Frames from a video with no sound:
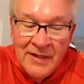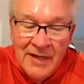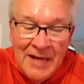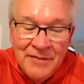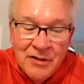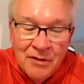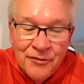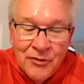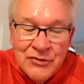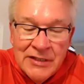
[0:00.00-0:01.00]
And then on
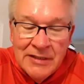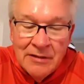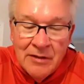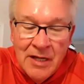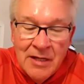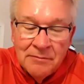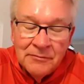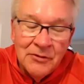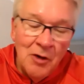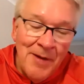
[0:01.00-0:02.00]
Thursday,
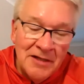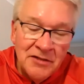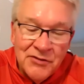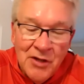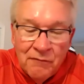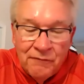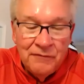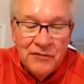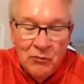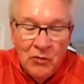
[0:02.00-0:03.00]
go back to Psalm
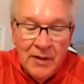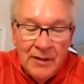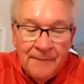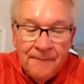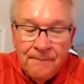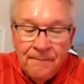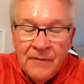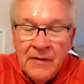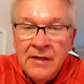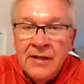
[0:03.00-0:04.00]
51.
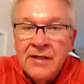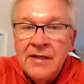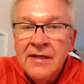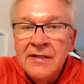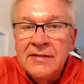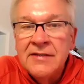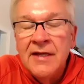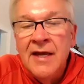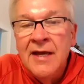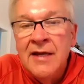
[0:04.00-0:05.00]
It's
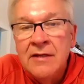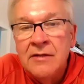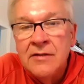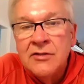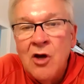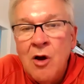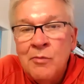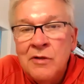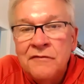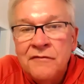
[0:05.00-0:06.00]
a psalm
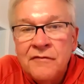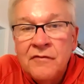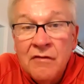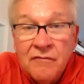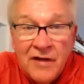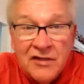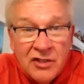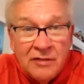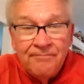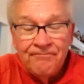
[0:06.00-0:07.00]
of
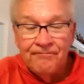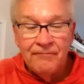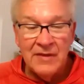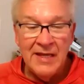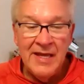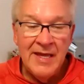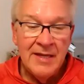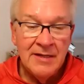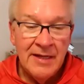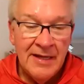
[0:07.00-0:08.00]
confession
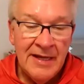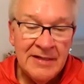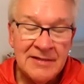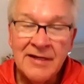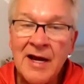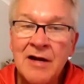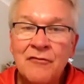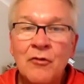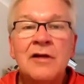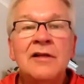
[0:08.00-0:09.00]
and a desire
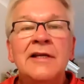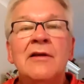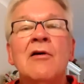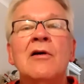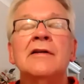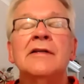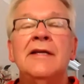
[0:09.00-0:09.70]
for a clean heart.